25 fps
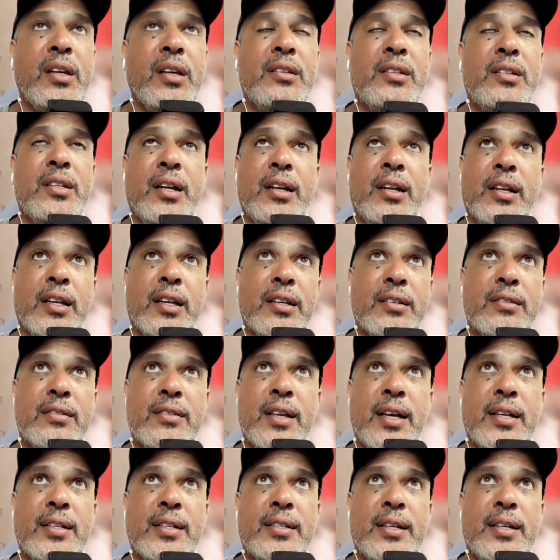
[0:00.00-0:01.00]
telling us
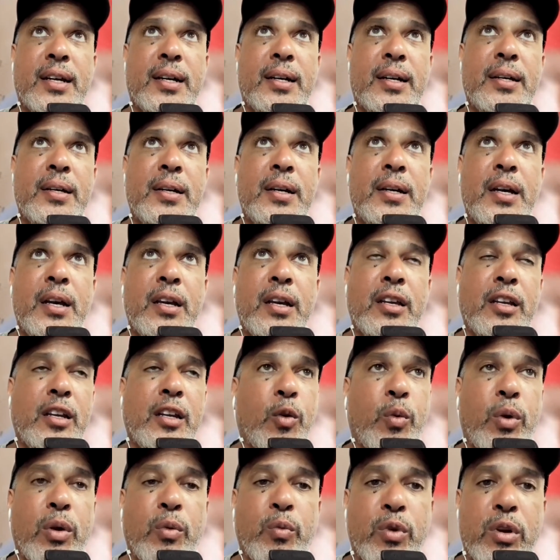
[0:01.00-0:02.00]
that,
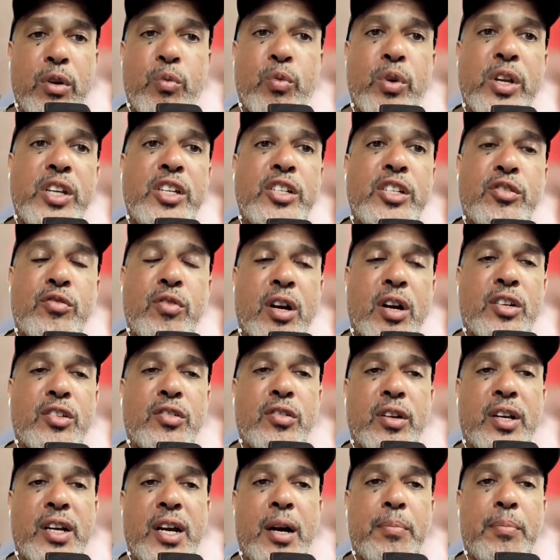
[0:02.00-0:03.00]
when we
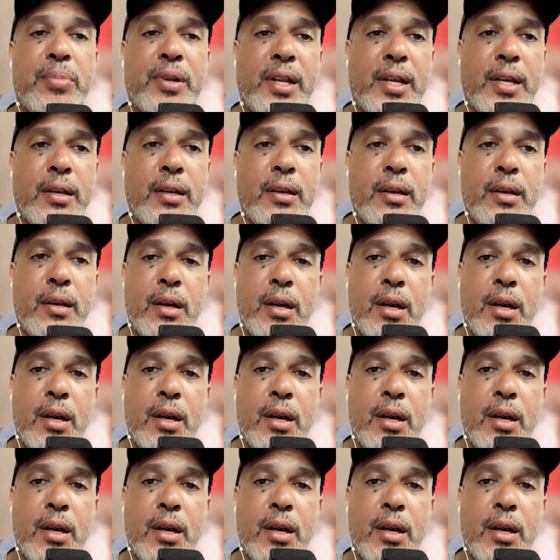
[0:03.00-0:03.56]
restructure a company,